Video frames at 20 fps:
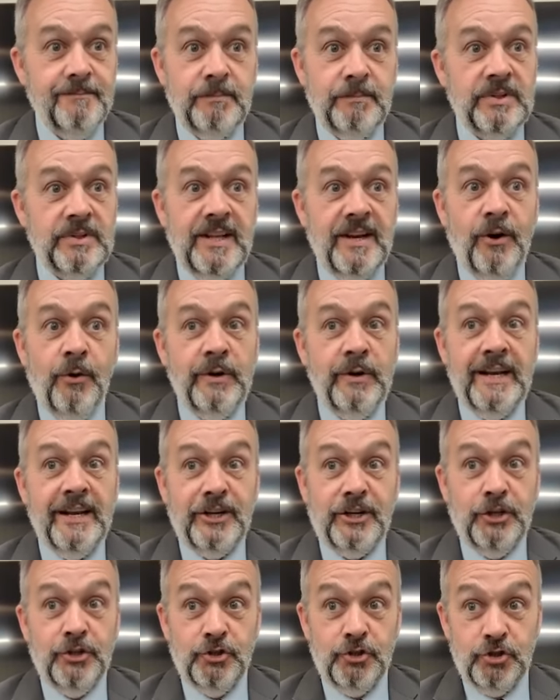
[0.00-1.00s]
But they don't
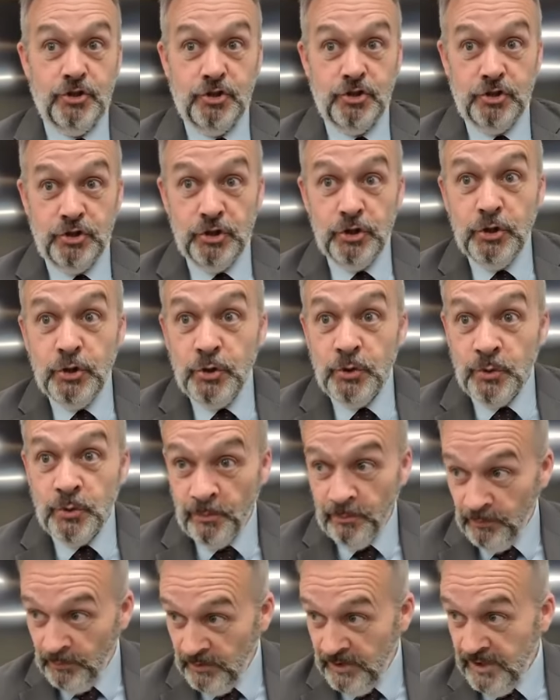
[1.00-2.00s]
get
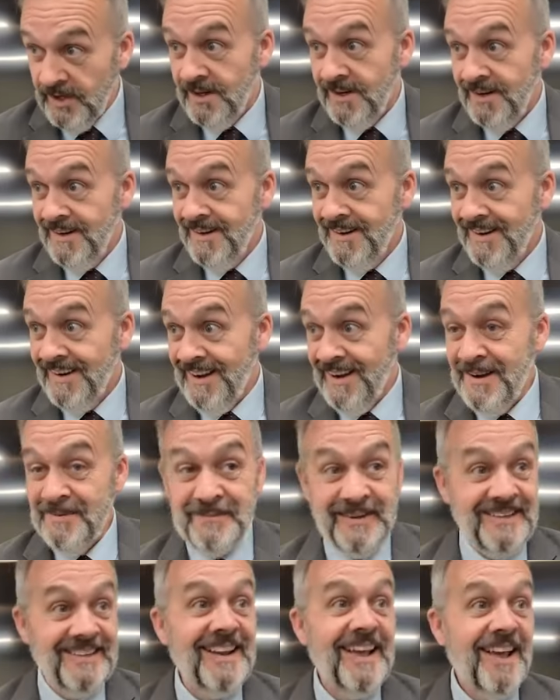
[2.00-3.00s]
consumed. I
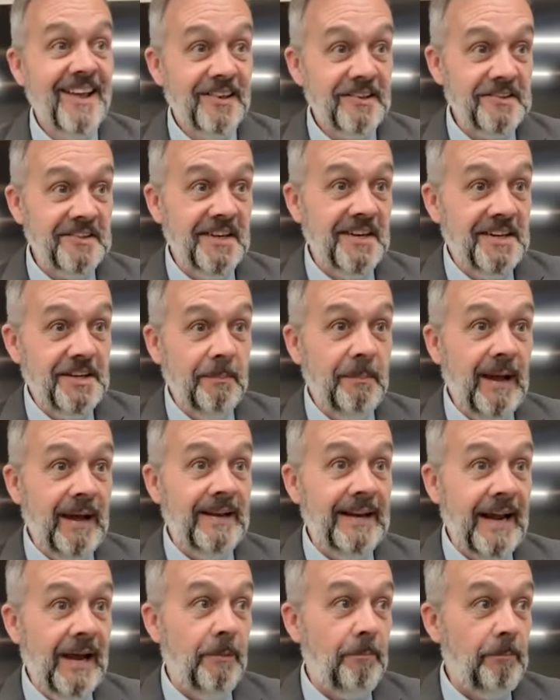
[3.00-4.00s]
mean, think
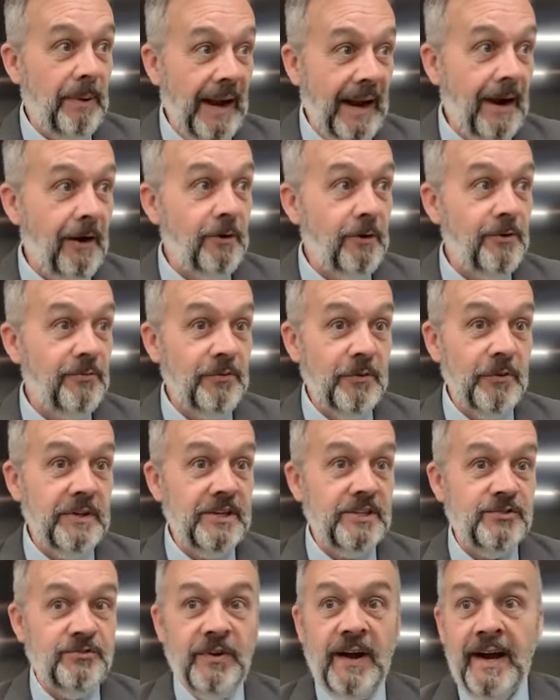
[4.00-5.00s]
about how powerful
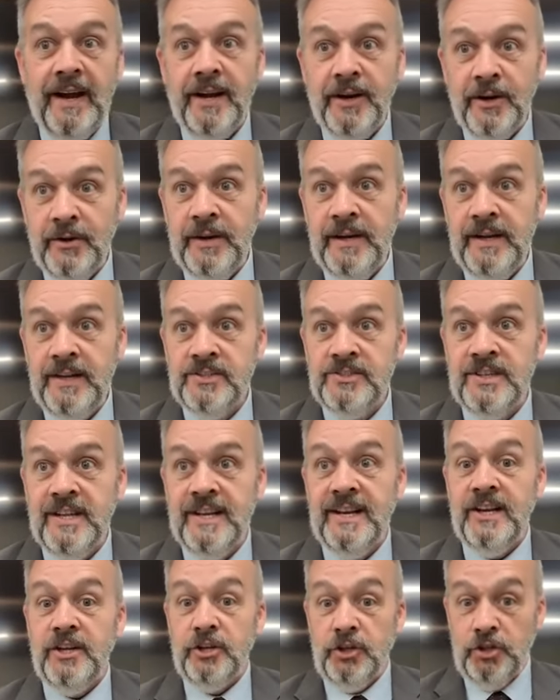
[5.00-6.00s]
this fire is
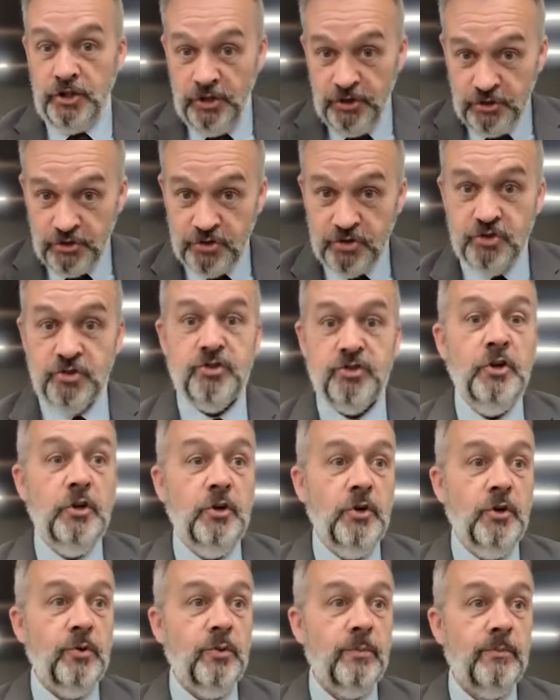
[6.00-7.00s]
that it
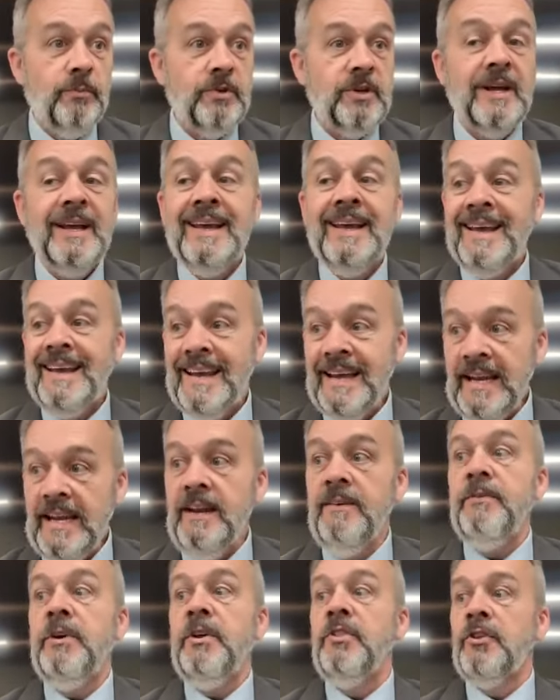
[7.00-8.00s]
consumed
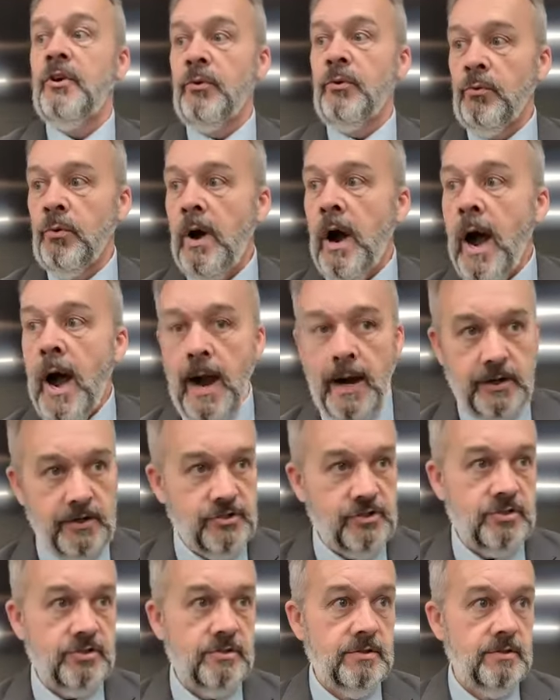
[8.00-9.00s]
even the
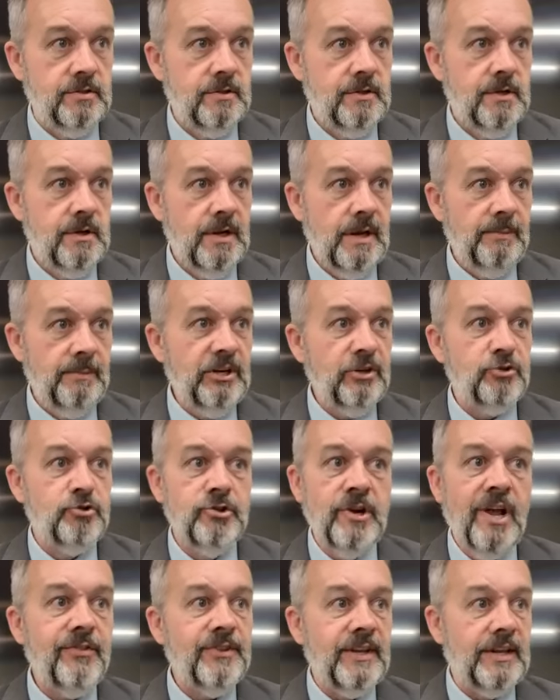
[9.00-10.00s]
rocks. I mean, there's
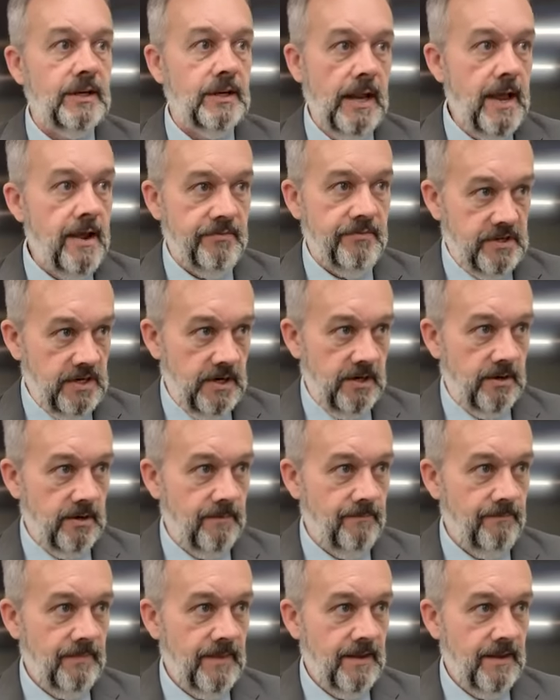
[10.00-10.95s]
nothing left here.